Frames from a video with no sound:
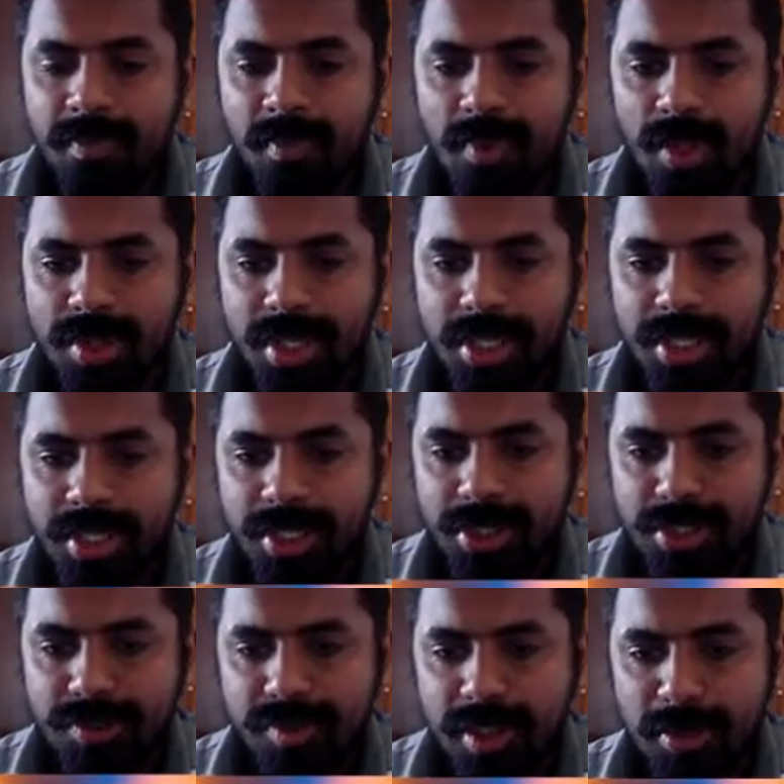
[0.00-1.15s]
Rook into e2.
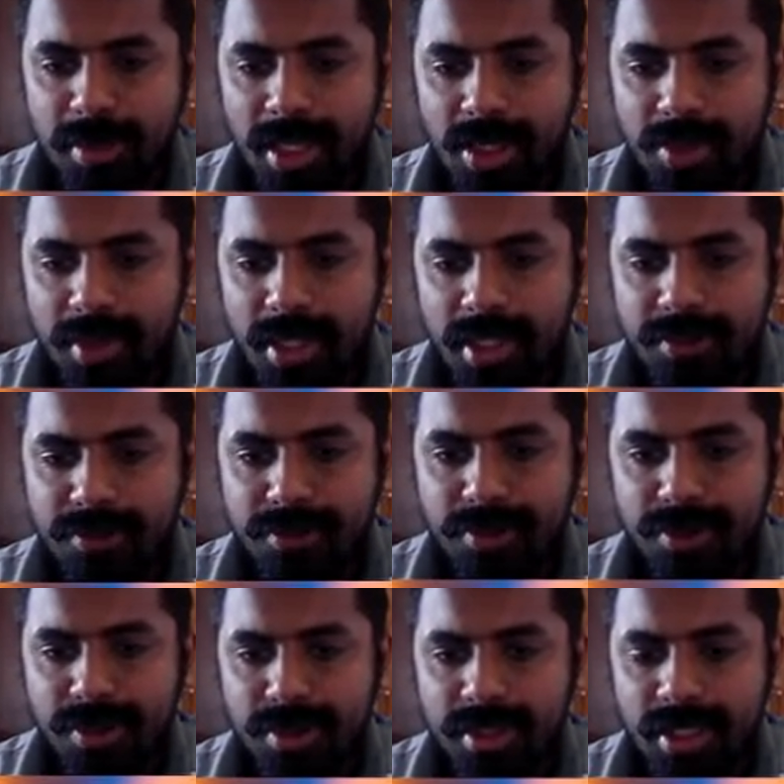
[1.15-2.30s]
If they play queen
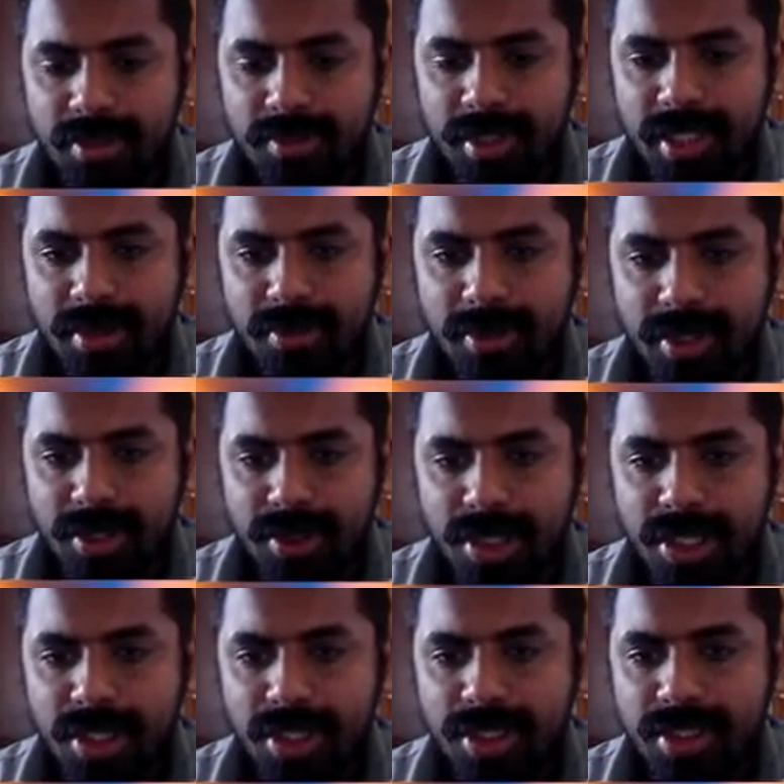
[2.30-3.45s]
f4, then we can play rook
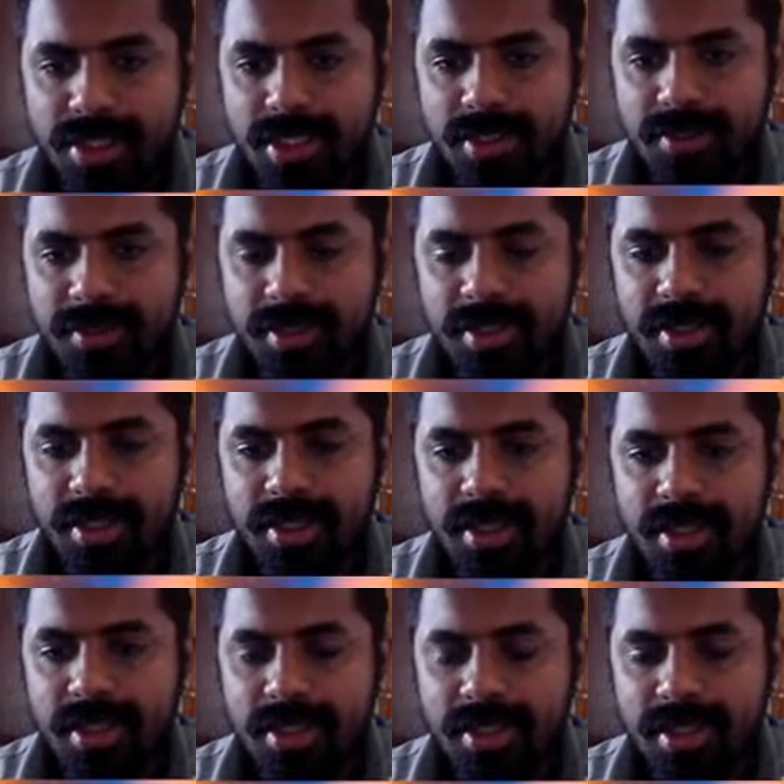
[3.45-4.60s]
into e7.
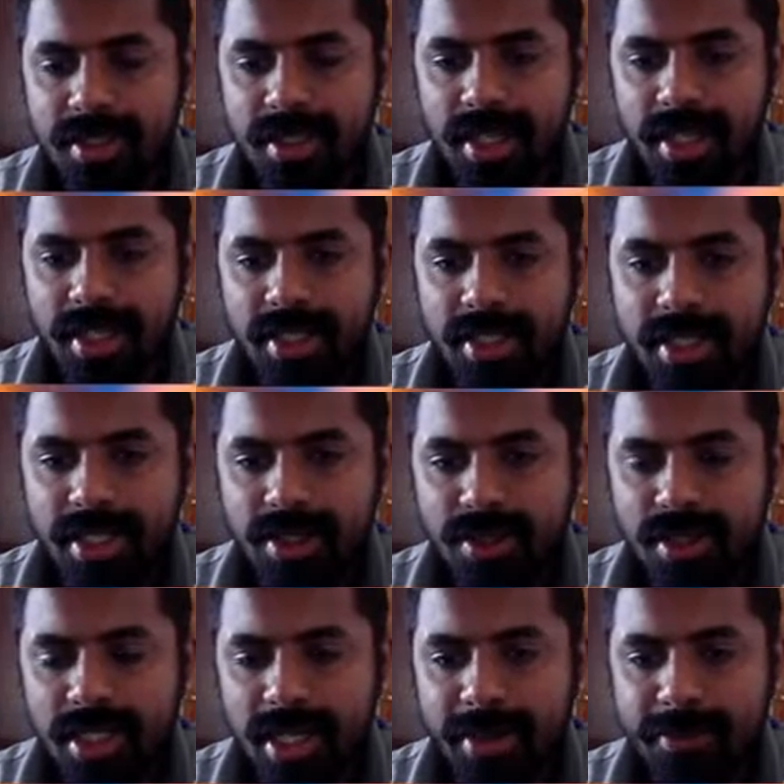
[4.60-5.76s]
The knight
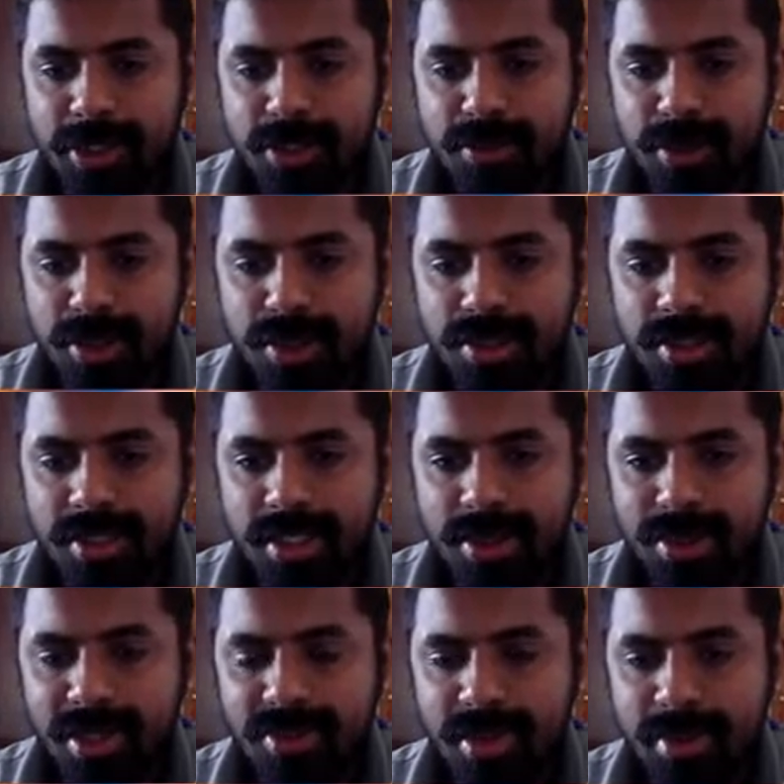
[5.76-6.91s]
cannot capture because the
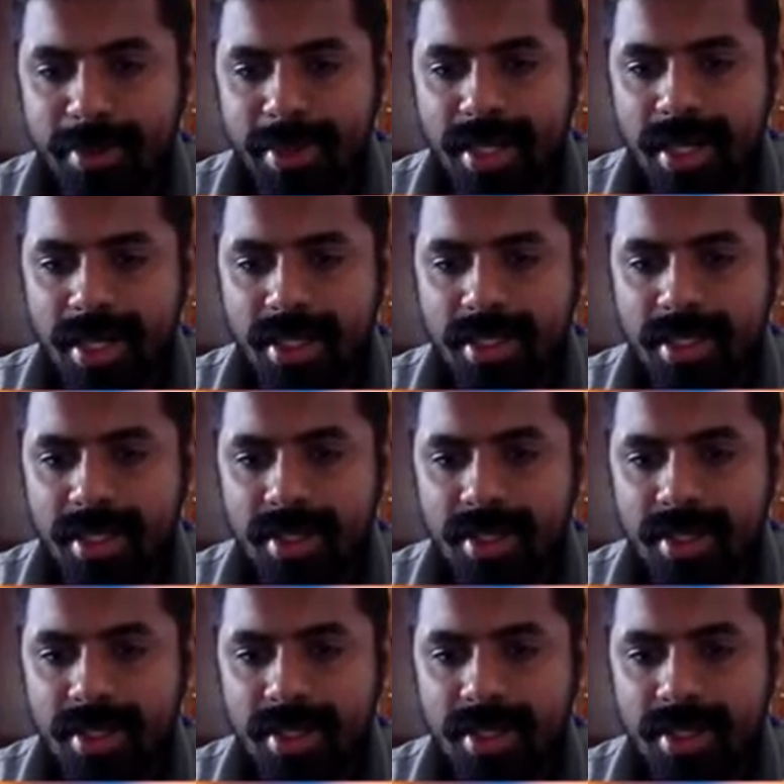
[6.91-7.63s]
queen will be hanged.